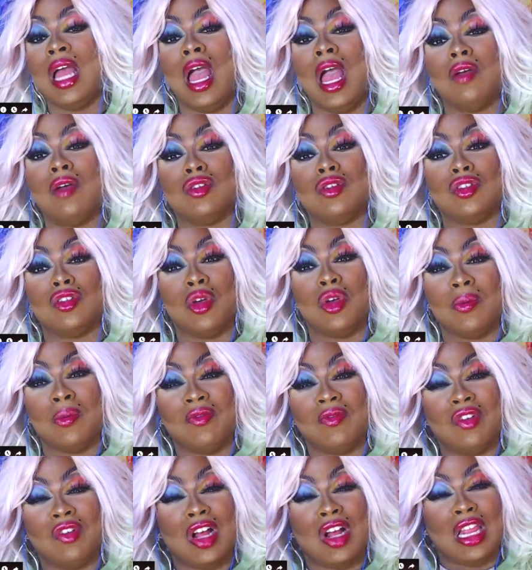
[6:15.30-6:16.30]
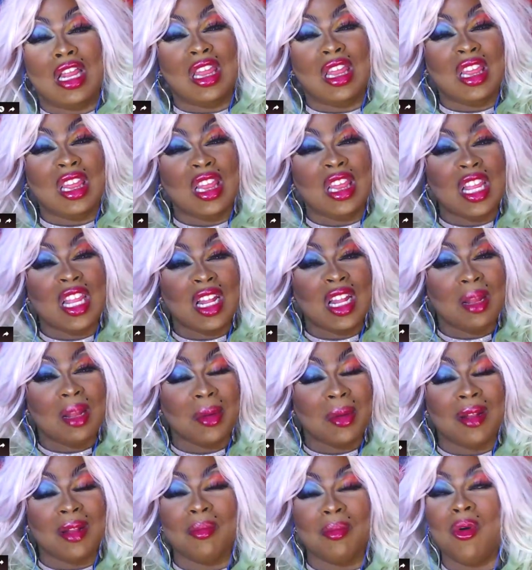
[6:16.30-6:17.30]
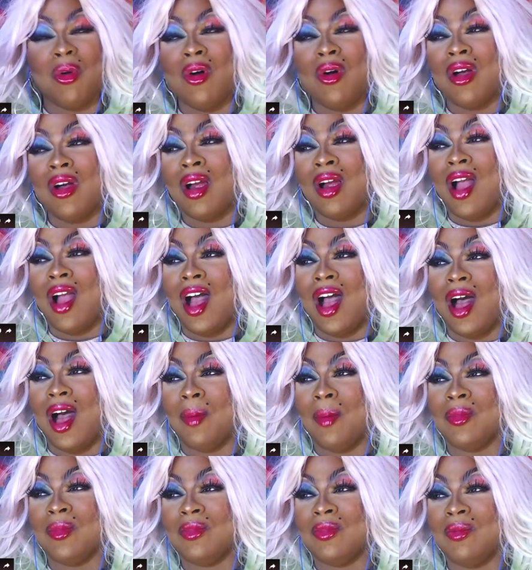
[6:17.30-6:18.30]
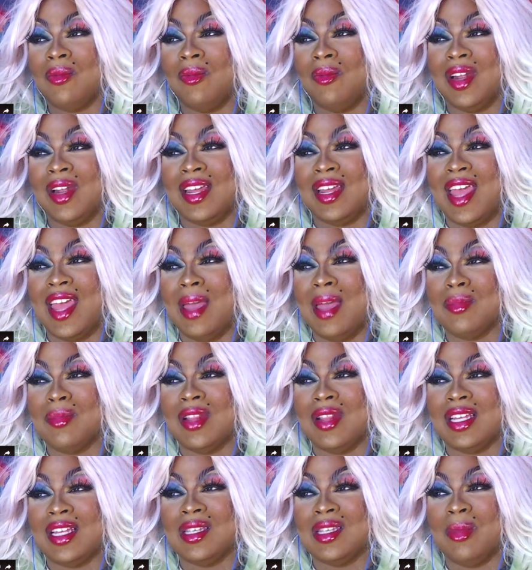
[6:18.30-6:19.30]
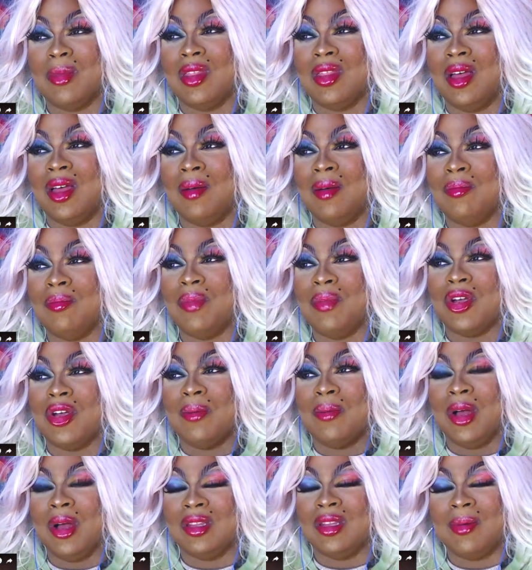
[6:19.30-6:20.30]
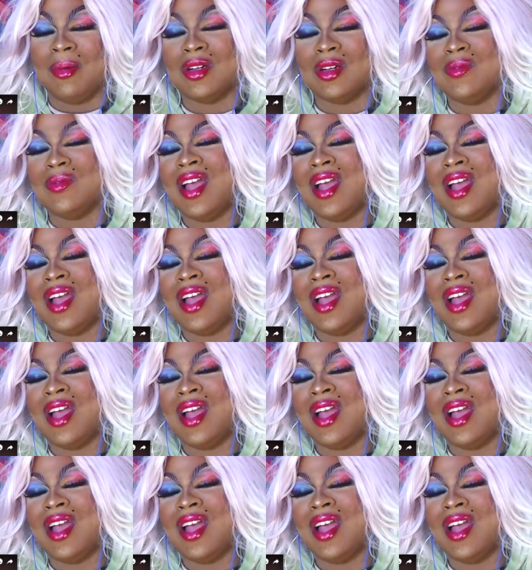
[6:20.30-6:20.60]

I was just hoping for a little bit more when it came to like some of the bigger belty parts.